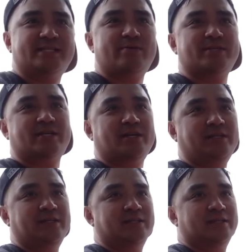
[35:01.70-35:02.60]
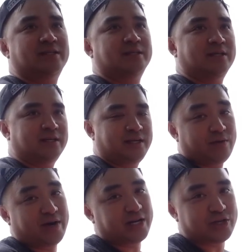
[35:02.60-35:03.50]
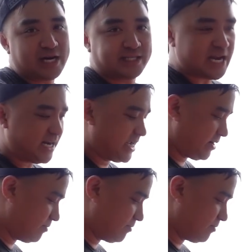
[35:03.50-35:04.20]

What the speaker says: Is that what it's called? Yeah, we're gonna try the Sidekick